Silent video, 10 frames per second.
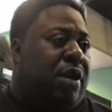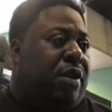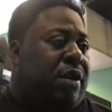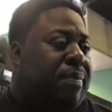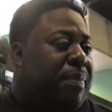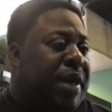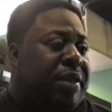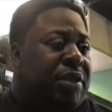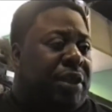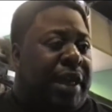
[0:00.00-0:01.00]
or
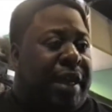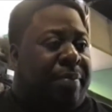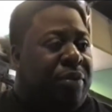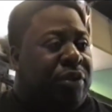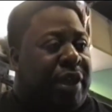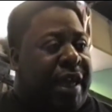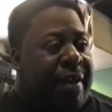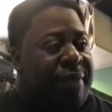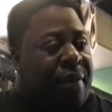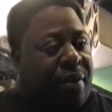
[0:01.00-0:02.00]
major labels or
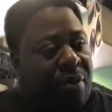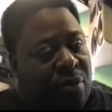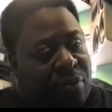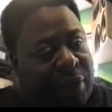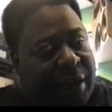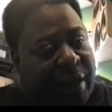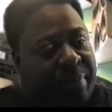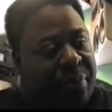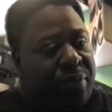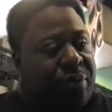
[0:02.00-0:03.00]
have their own
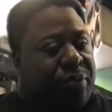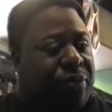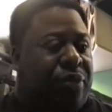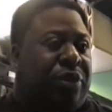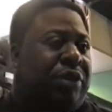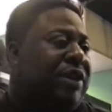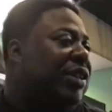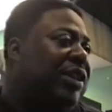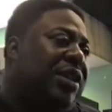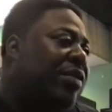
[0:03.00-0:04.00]
labels,
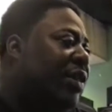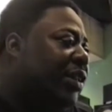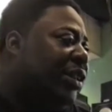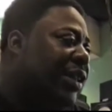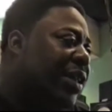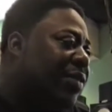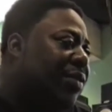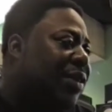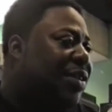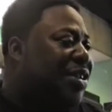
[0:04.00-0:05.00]
etc., etc.